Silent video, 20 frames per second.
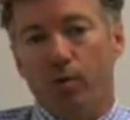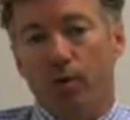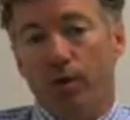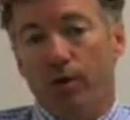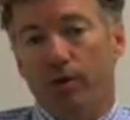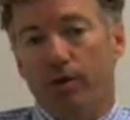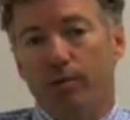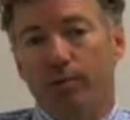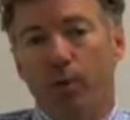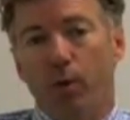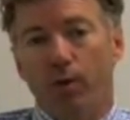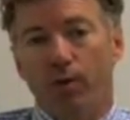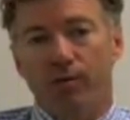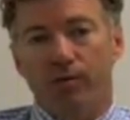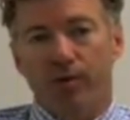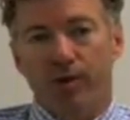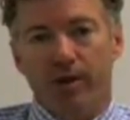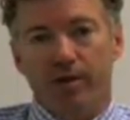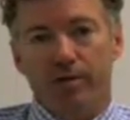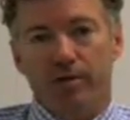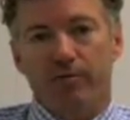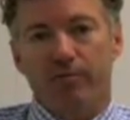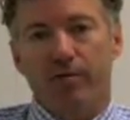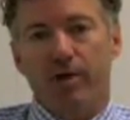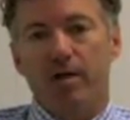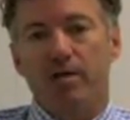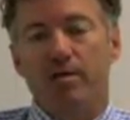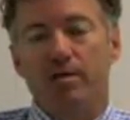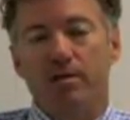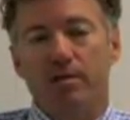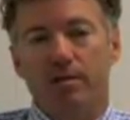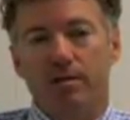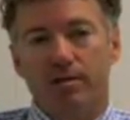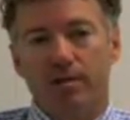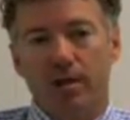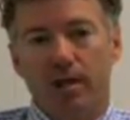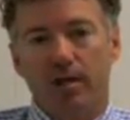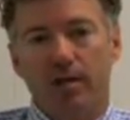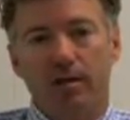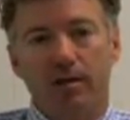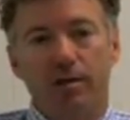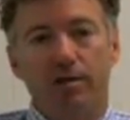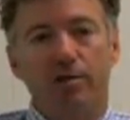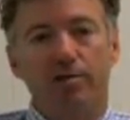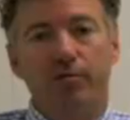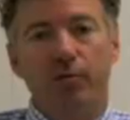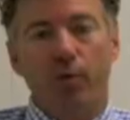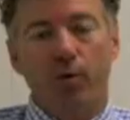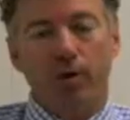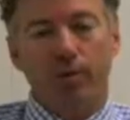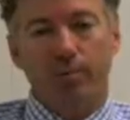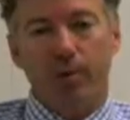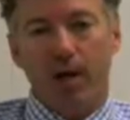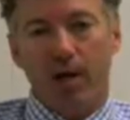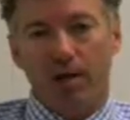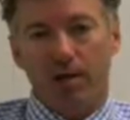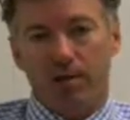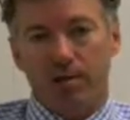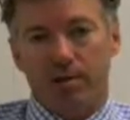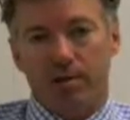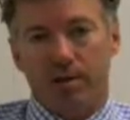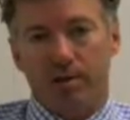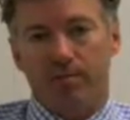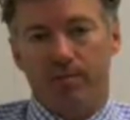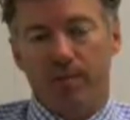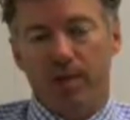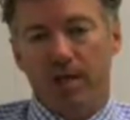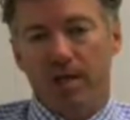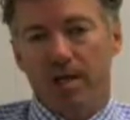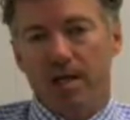One of the important things that faces the Senate is foreign policy.